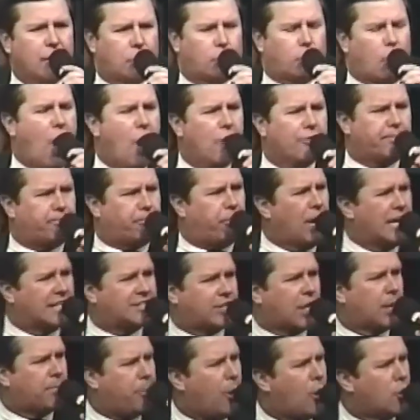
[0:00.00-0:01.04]
the growth
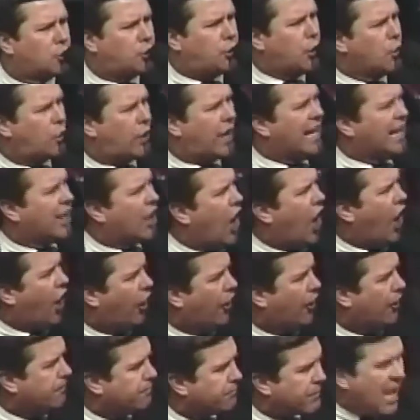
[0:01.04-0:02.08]
principles you can
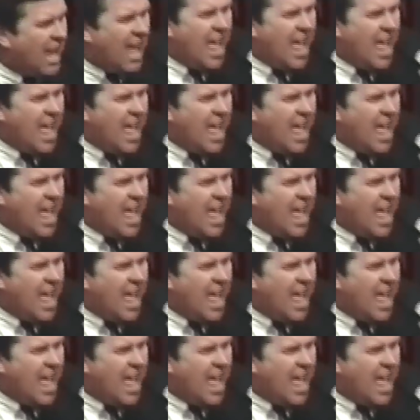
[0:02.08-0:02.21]
learn.